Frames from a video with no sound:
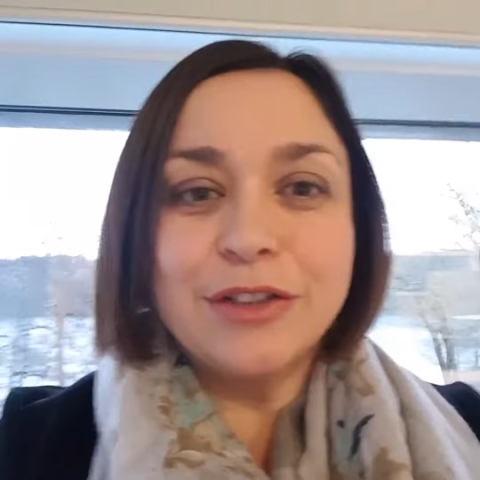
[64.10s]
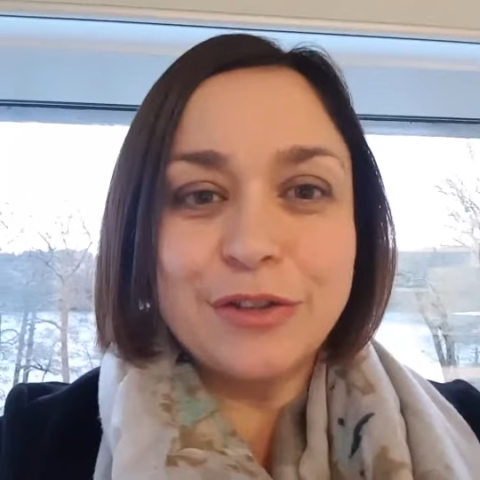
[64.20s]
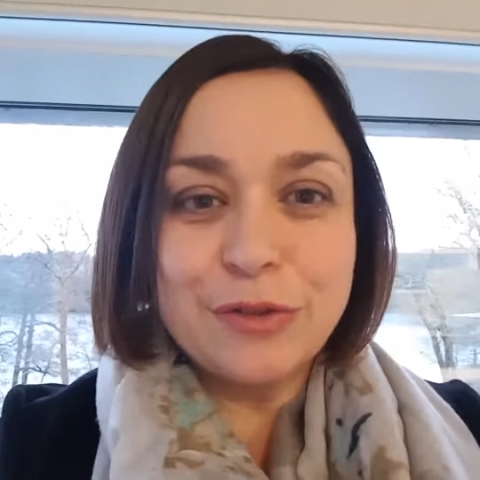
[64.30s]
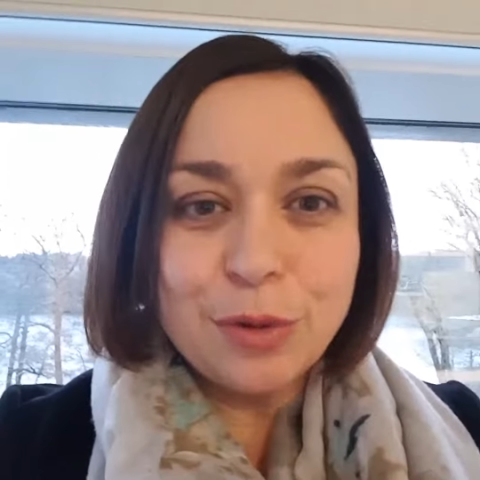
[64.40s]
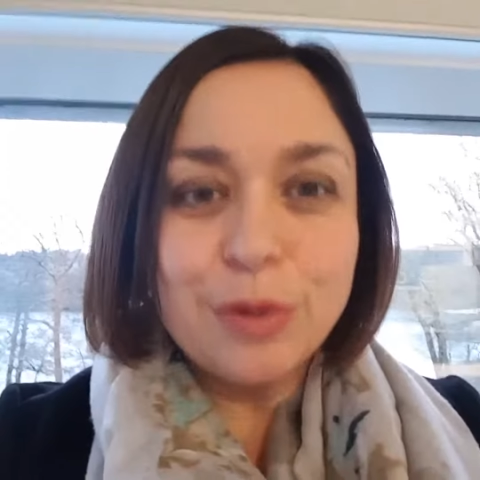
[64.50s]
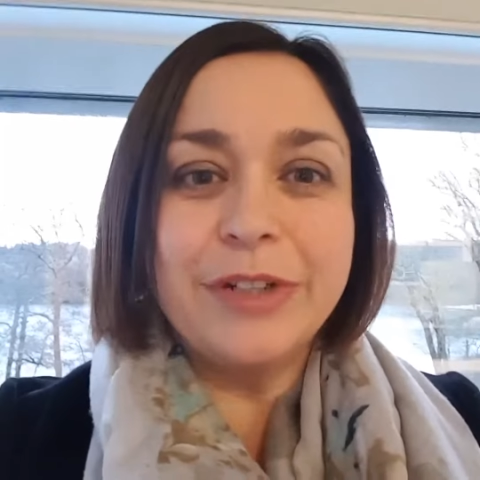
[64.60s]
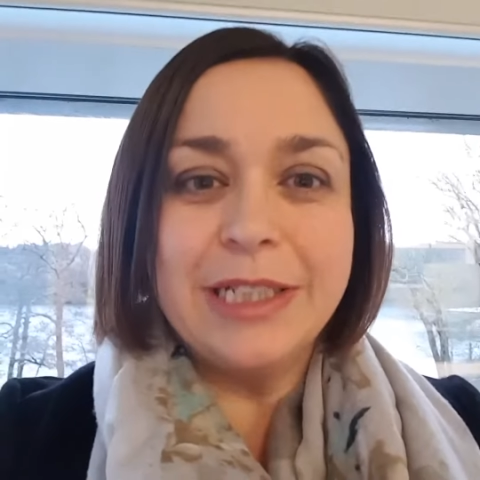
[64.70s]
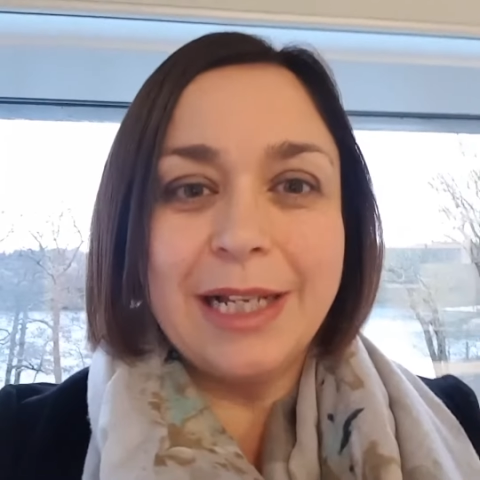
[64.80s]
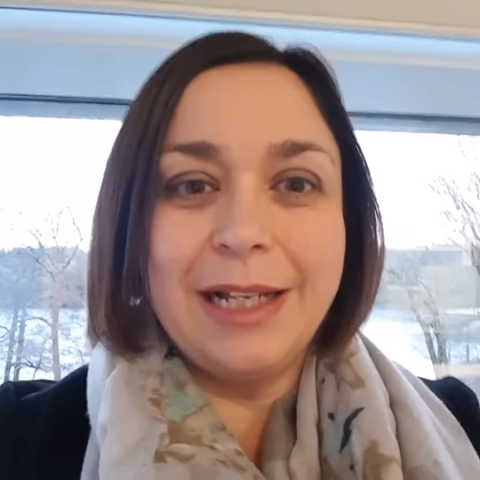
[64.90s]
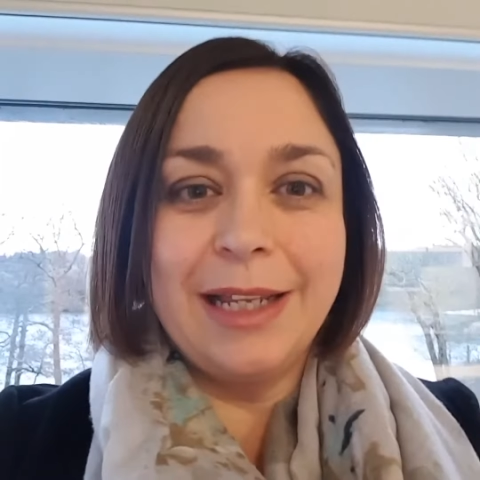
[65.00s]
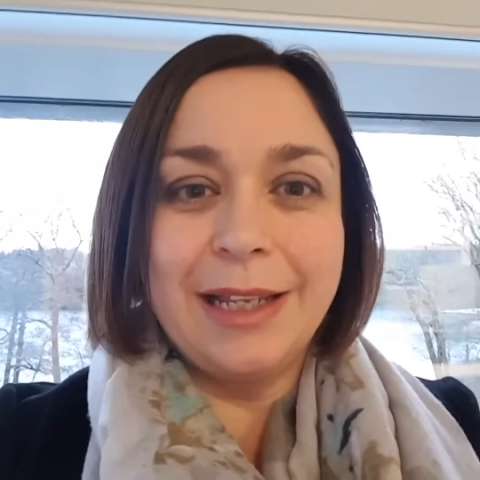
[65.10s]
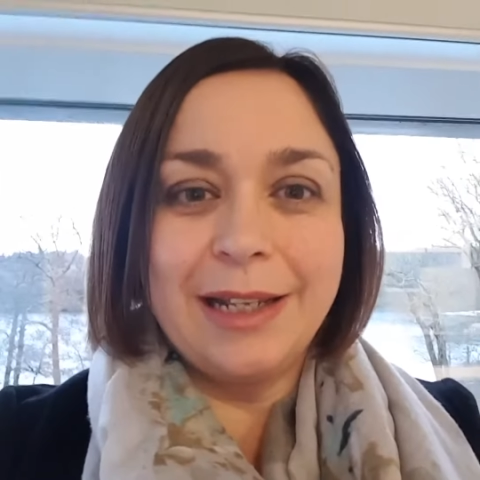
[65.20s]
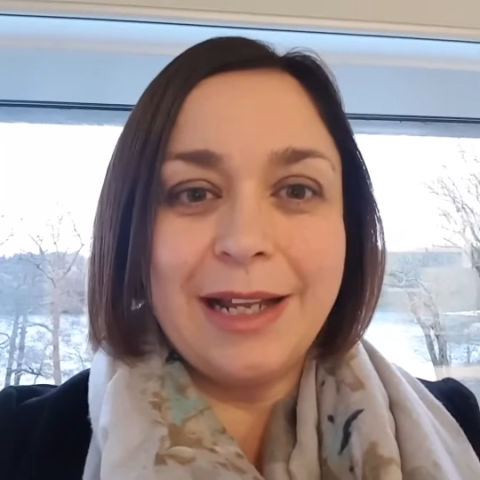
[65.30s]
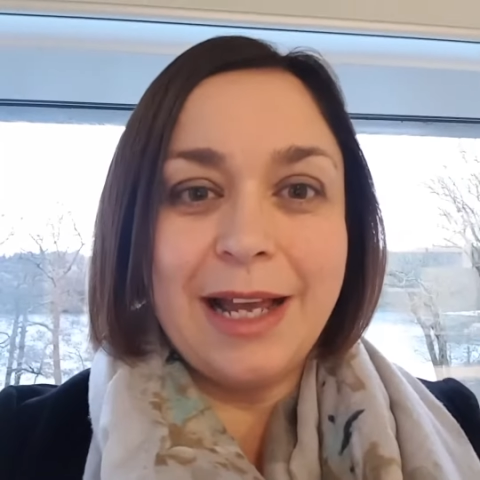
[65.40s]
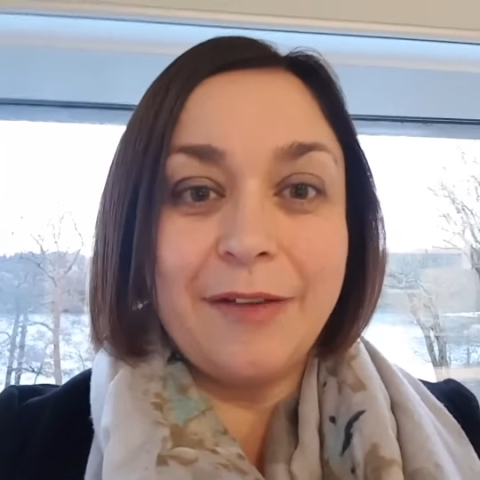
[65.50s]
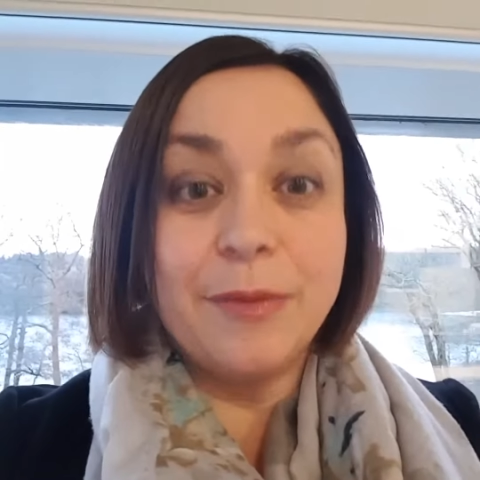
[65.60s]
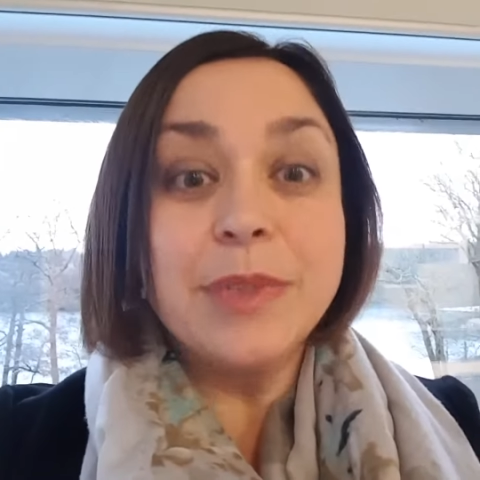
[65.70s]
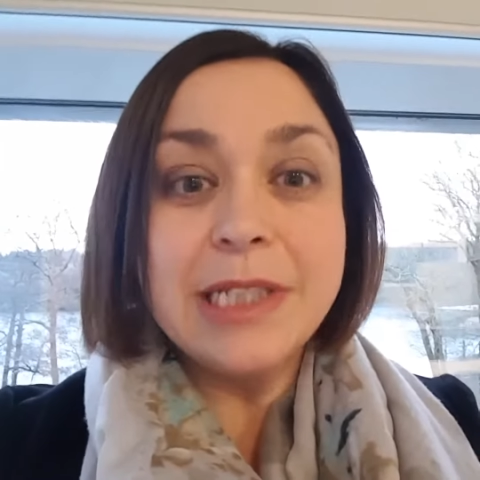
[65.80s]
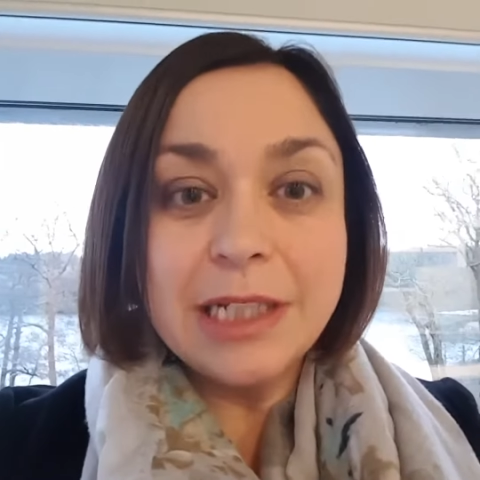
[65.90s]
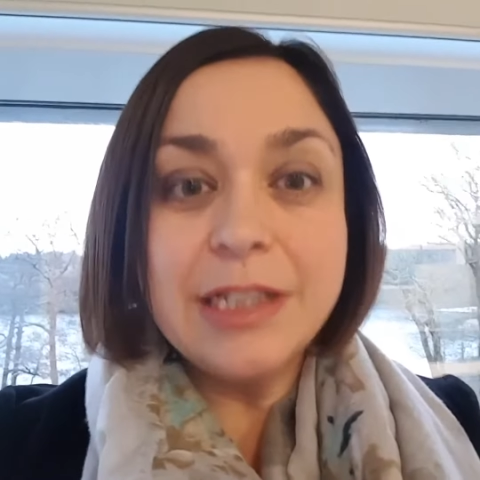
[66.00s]
storytelling can have,
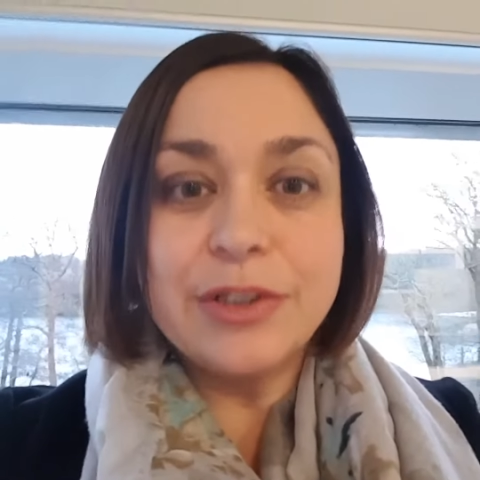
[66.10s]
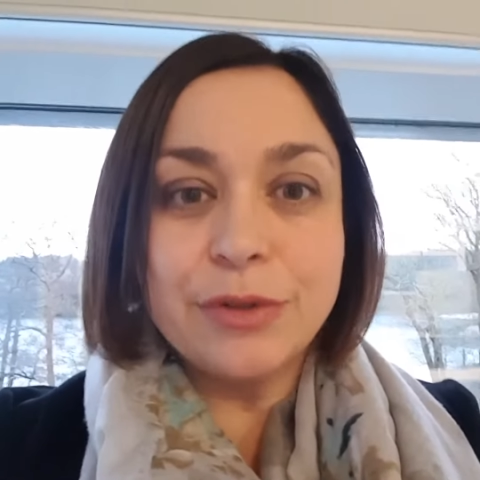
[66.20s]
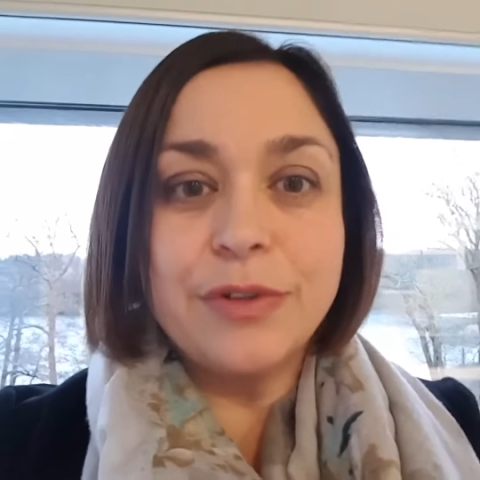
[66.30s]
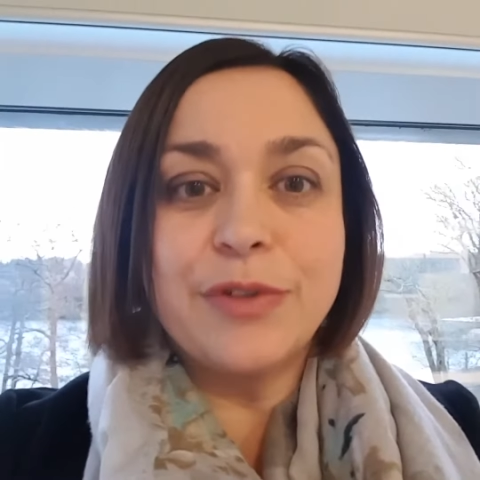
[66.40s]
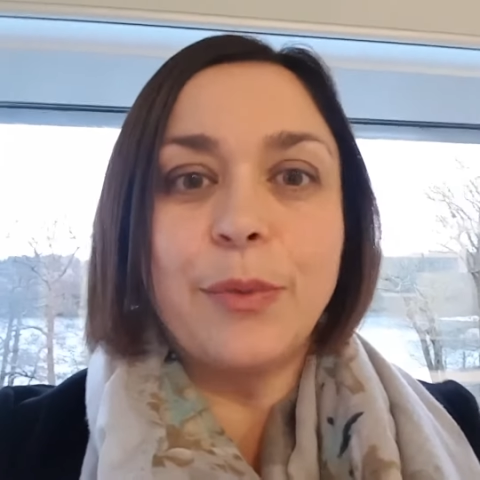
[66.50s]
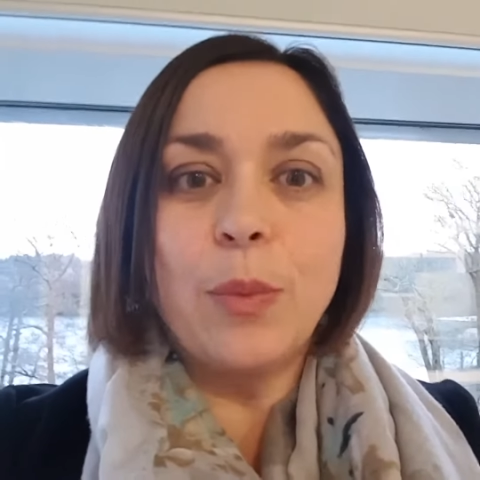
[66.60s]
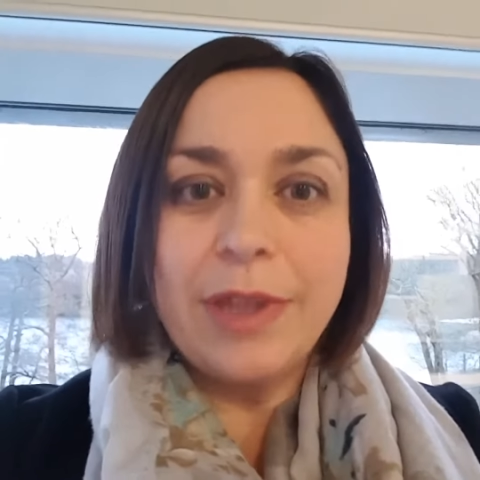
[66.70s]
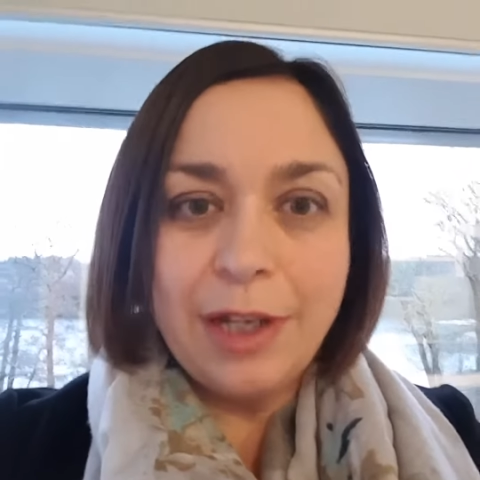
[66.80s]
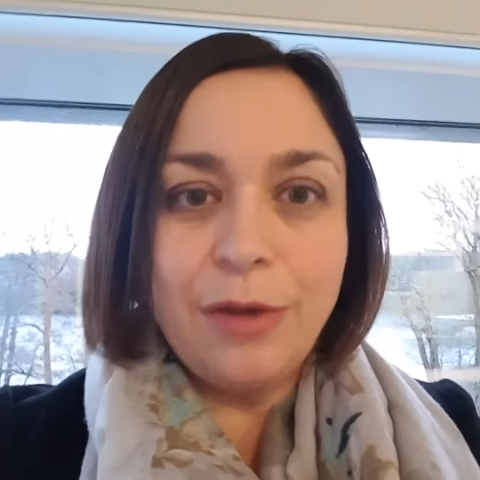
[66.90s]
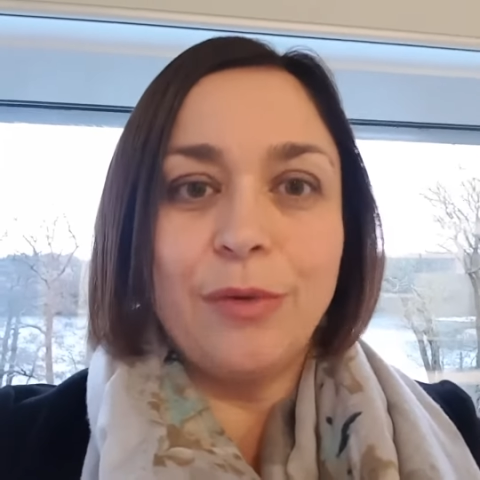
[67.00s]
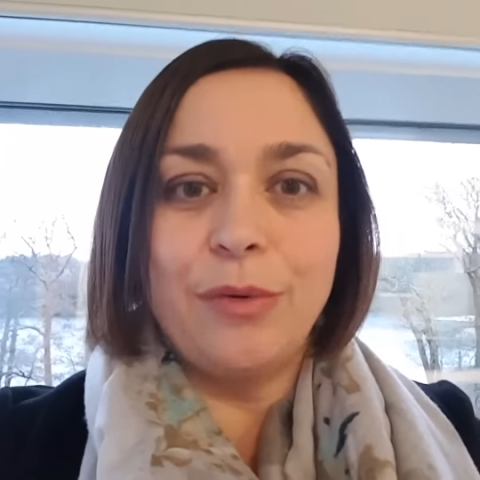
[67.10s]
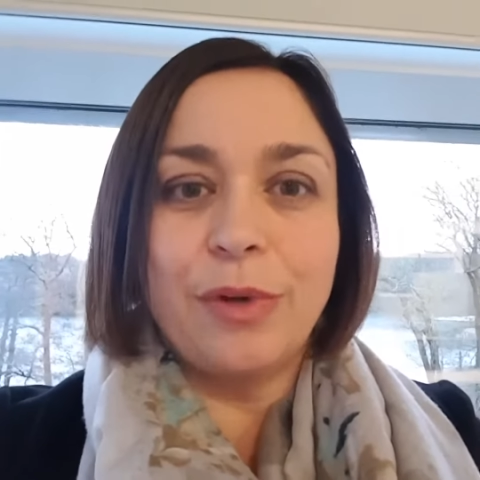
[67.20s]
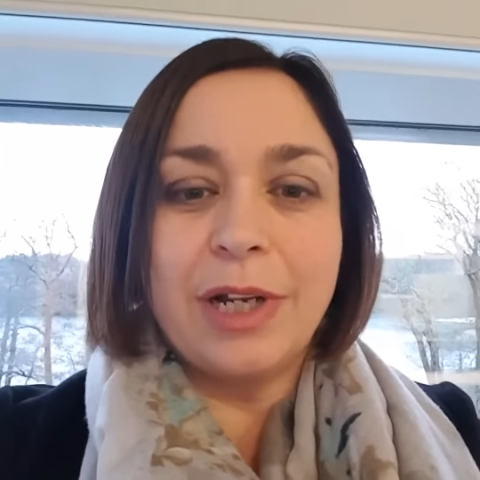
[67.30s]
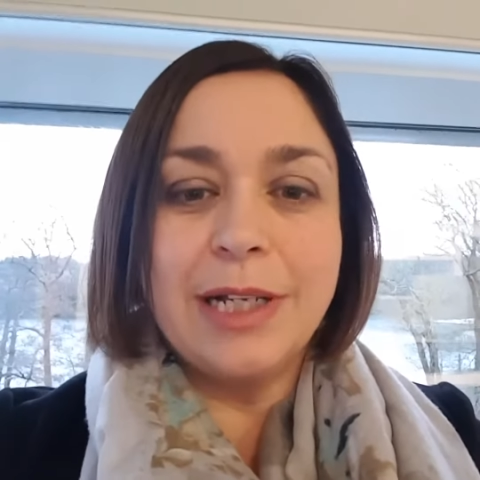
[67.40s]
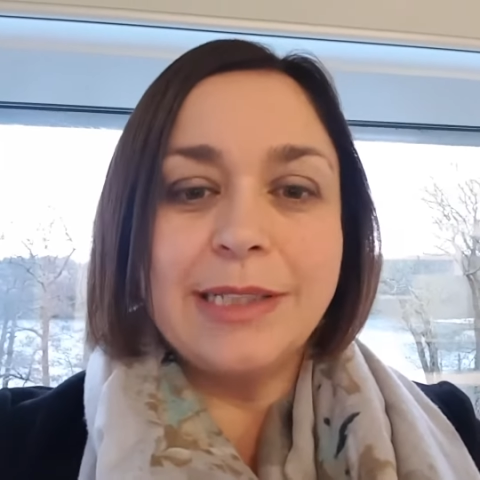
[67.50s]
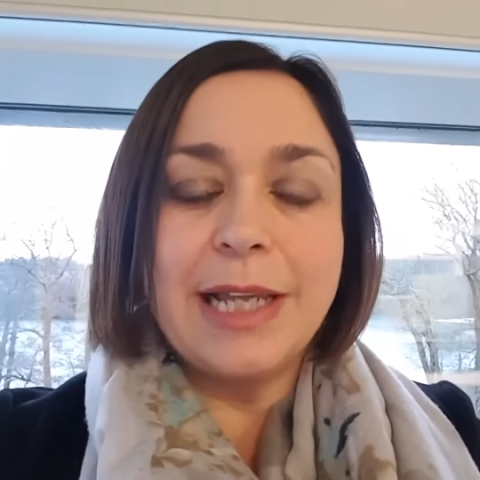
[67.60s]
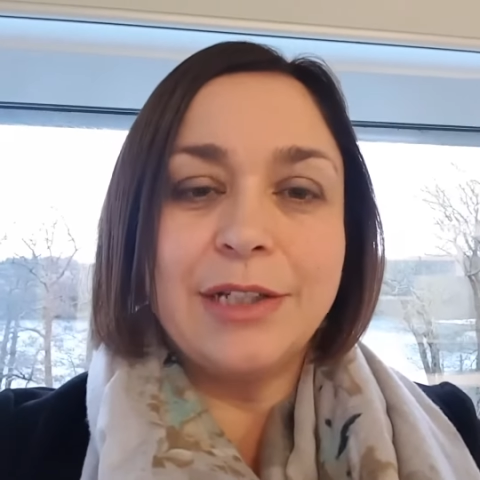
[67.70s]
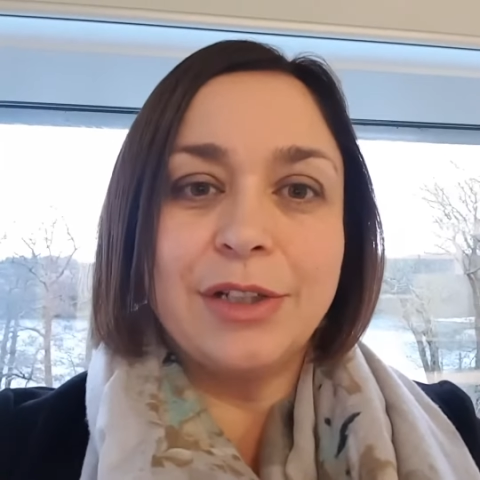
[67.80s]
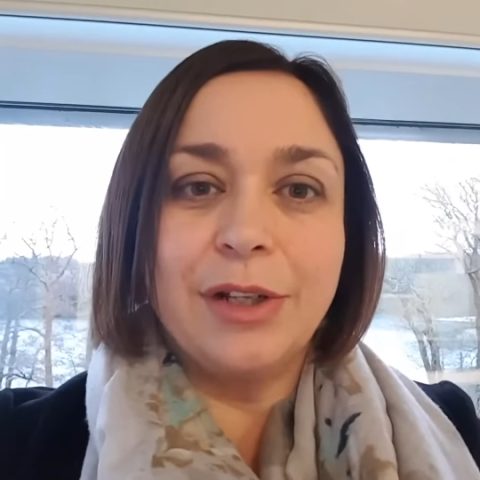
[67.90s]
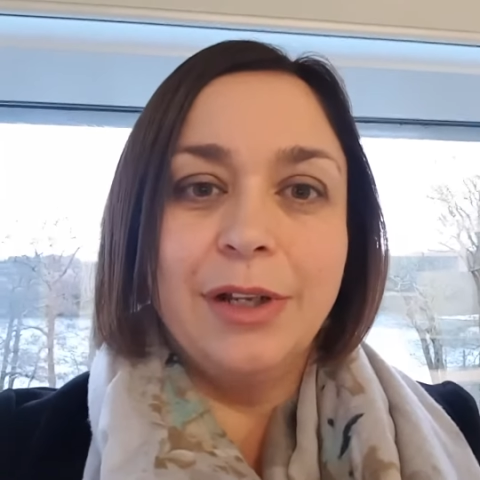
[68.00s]
particularly stories from within your
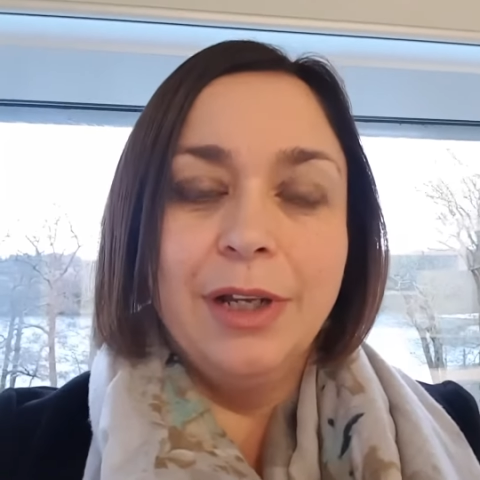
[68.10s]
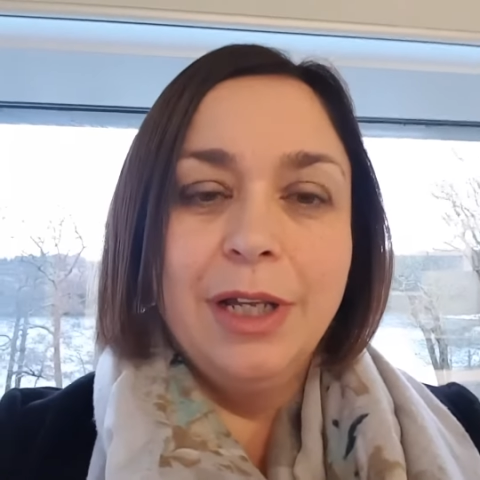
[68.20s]
organization,